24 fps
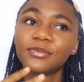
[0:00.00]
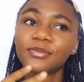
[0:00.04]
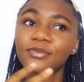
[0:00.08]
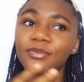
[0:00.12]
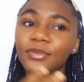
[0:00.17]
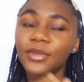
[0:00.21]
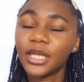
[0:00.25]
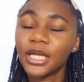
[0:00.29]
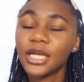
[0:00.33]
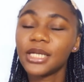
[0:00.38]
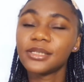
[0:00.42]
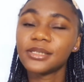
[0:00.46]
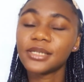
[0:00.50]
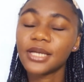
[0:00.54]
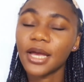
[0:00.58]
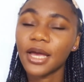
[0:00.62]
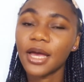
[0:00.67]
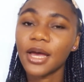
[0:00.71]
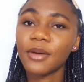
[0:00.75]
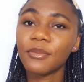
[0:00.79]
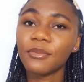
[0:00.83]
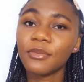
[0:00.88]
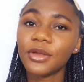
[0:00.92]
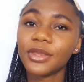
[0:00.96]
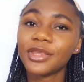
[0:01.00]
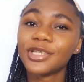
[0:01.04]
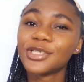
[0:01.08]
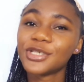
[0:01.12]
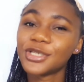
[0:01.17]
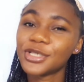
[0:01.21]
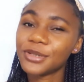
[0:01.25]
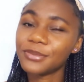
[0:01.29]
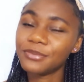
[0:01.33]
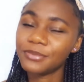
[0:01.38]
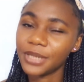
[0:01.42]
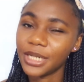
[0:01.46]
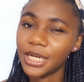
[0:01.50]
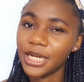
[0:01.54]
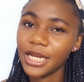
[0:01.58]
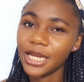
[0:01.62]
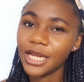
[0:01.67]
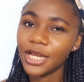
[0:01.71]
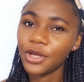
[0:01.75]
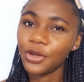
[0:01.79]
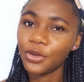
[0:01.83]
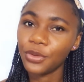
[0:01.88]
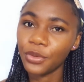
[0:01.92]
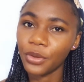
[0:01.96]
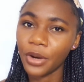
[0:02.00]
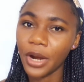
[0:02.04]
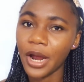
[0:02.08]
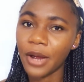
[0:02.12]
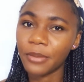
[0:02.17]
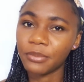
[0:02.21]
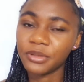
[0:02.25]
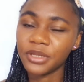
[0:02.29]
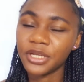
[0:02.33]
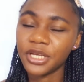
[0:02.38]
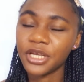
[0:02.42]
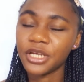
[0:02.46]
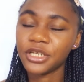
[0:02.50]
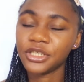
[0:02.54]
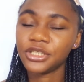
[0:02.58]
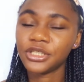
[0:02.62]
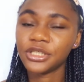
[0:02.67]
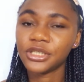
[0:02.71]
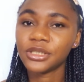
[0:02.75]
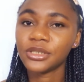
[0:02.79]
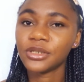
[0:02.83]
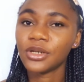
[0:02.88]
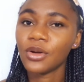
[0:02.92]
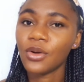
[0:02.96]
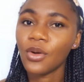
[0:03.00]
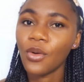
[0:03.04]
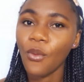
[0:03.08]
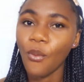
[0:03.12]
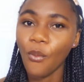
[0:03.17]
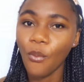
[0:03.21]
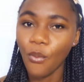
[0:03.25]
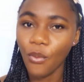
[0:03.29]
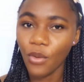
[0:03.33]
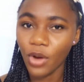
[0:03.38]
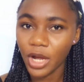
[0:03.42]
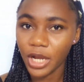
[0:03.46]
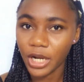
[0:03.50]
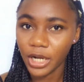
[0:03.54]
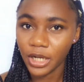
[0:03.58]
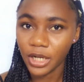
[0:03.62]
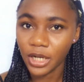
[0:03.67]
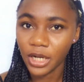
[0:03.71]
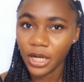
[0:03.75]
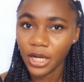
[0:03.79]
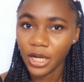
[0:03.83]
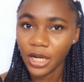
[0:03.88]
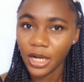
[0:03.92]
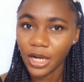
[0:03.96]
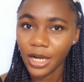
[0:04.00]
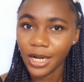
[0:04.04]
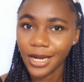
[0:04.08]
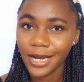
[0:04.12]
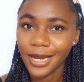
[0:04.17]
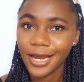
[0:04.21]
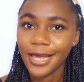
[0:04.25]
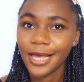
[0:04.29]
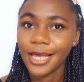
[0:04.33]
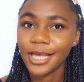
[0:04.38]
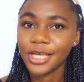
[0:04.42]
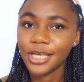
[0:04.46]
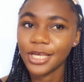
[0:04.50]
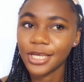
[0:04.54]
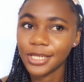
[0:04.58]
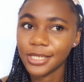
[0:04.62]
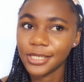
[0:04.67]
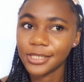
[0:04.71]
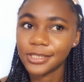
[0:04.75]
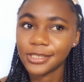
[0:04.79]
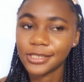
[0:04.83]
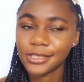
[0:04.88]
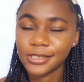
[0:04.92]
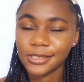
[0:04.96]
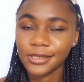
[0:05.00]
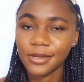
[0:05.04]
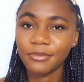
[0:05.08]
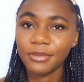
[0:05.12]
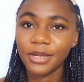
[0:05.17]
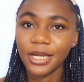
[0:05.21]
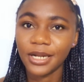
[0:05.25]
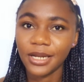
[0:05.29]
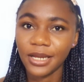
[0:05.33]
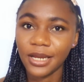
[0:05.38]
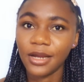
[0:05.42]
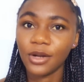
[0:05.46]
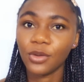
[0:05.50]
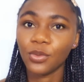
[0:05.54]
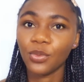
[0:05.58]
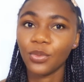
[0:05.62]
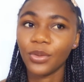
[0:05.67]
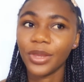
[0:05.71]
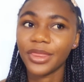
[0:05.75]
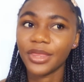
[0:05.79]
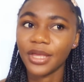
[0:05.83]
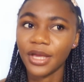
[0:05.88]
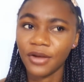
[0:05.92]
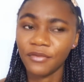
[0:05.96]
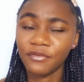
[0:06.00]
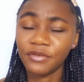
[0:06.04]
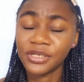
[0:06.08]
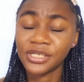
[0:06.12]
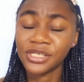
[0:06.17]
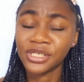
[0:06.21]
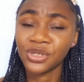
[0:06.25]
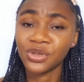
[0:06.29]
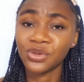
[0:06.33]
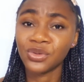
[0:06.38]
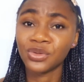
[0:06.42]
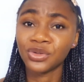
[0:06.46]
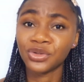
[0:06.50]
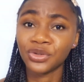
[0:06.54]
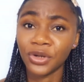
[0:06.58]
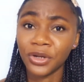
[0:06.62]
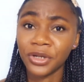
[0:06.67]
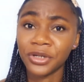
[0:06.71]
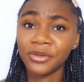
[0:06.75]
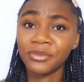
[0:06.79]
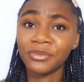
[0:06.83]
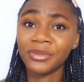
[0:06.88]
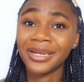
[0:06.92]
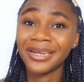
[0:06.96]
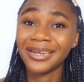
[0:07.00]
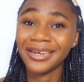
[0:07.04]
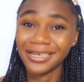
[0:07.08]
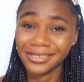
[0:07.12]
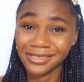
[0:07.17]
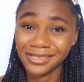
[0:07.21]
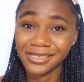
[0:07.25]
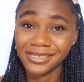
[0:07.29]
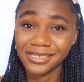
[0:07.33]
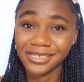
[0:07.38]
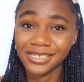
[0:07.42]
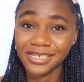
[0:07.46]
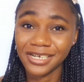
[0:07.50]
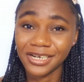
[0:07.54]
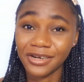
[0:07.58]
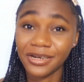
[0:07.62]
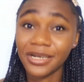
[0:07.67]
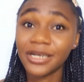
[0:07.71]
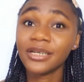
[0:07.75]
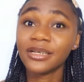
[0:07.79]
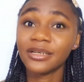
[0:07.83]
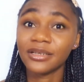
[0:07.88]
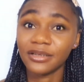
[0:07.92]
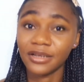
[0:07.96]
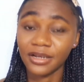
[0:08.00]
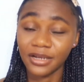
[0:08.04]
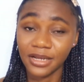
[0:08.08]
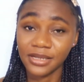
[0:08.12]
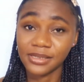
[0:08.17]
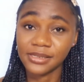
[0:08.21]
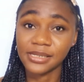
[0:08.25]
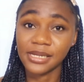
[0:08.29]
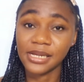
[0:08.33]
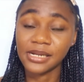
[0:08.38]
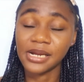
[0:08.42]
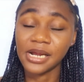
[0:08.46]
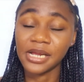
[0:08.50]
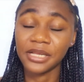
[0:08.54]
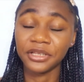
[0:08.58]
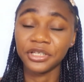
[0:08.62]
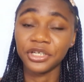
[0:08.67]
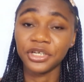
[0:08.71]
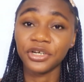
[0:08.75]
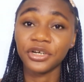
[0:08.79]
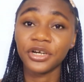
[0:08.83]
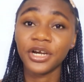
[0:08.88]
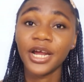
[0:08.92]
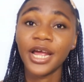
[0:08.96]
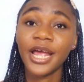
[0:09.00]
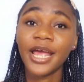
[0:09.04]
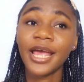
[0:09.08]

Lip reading: things that come with submitting your application. One, you need to submit it with every single document necessary, like I said earlier.